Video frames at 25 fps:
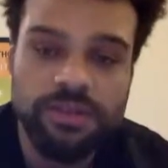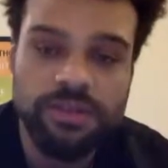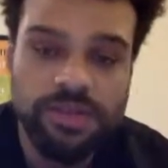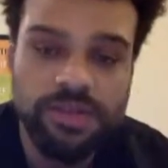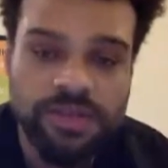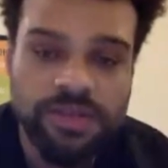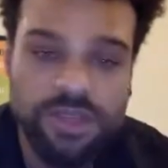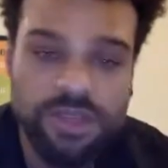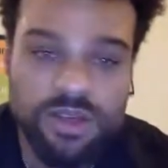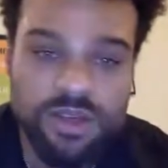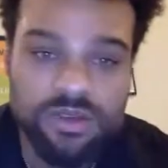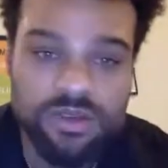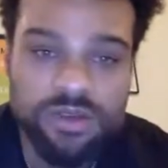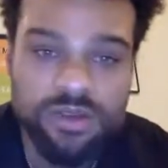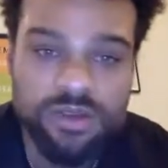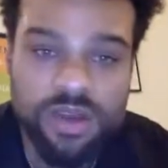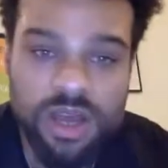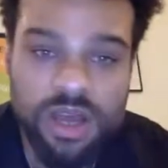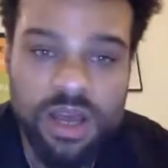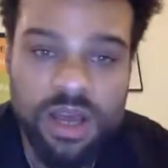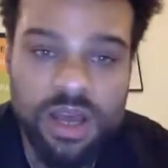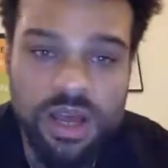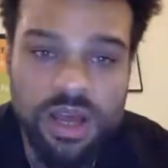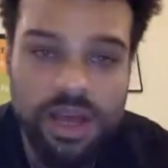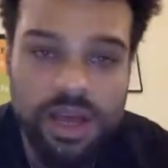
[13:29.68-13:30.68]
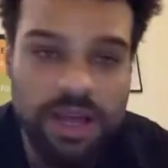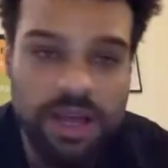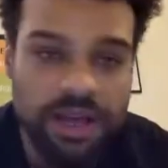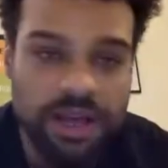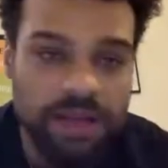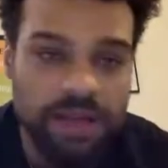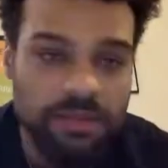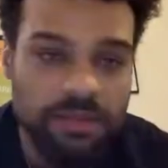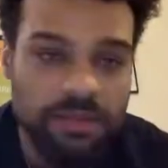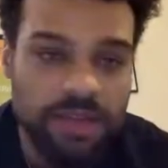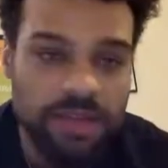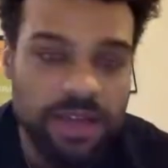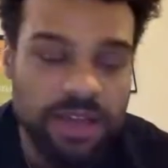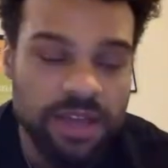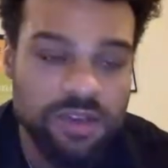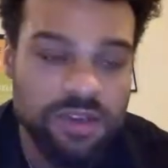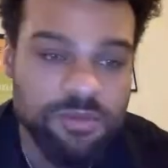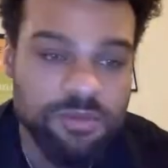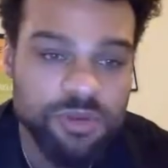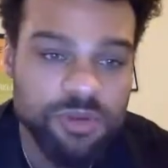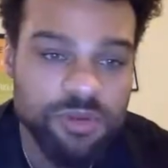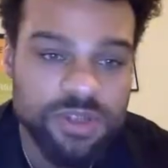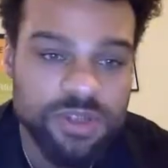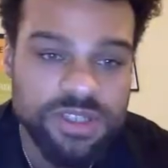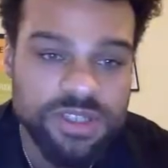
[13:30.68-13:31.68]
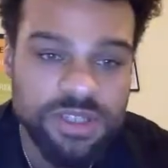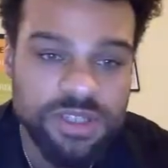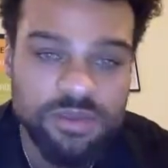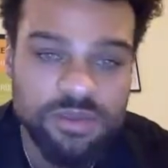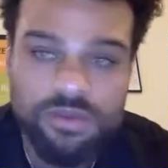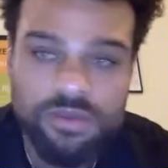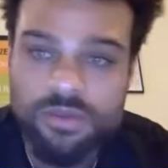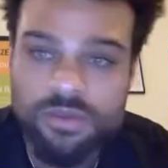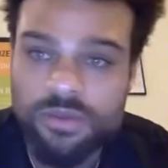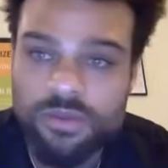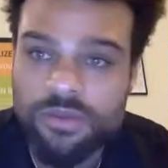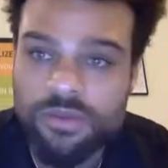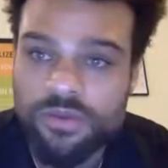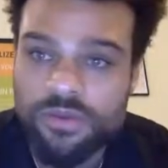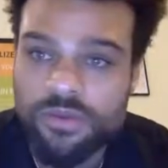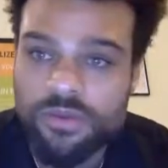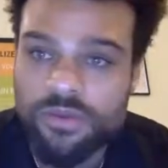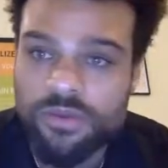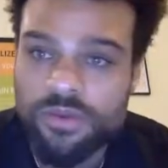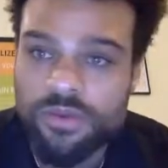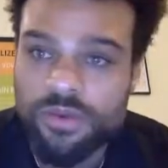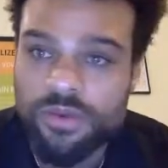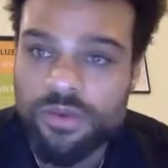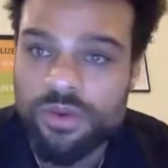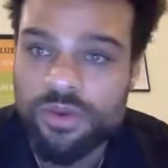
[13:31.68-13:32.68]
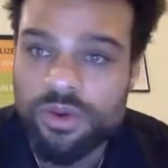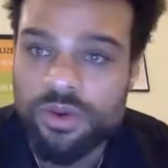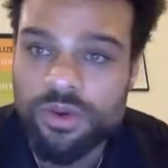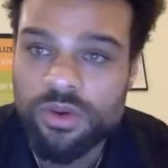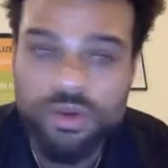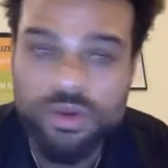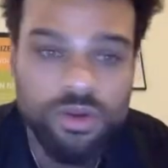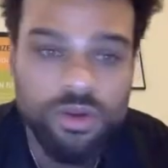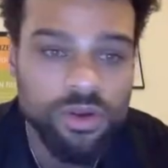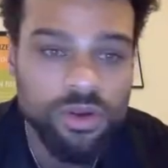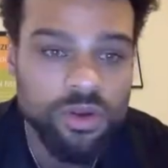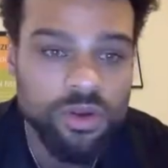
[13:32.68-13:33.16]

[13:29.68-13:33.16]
So let me get you booked in for,